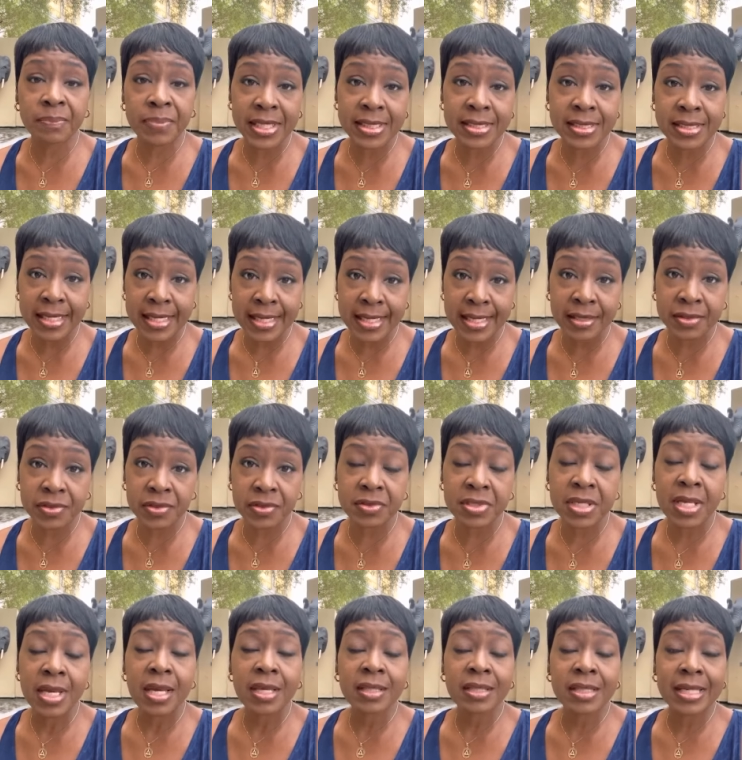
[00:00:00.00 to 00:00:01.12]
best answers
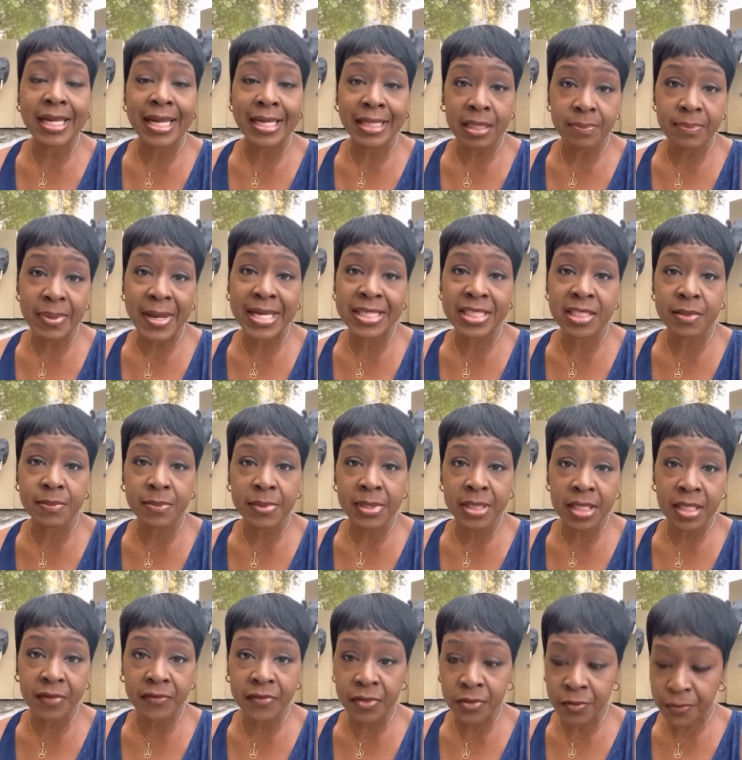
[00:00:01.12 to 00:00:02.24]
that I can possibly
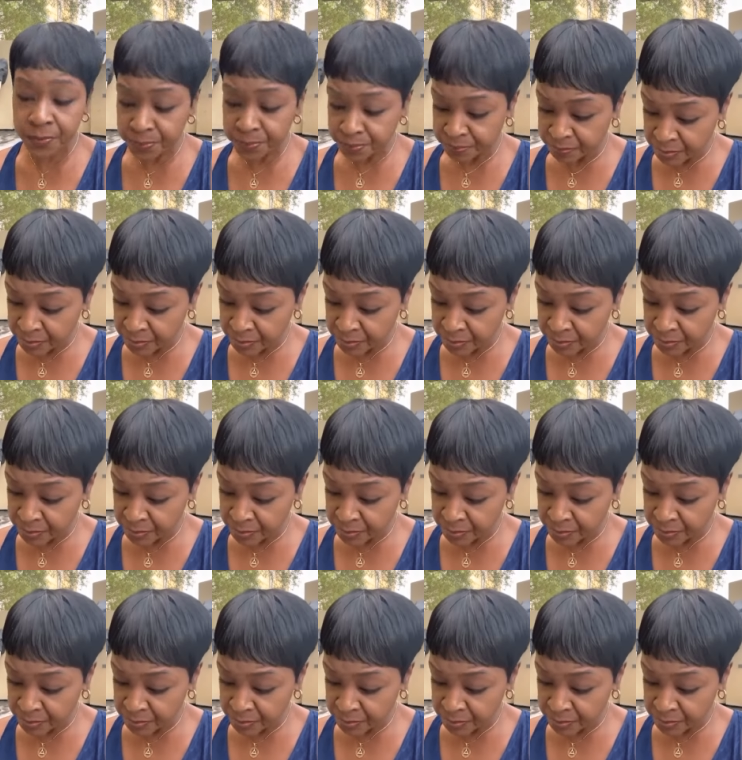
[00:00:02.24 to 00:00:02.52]
give you.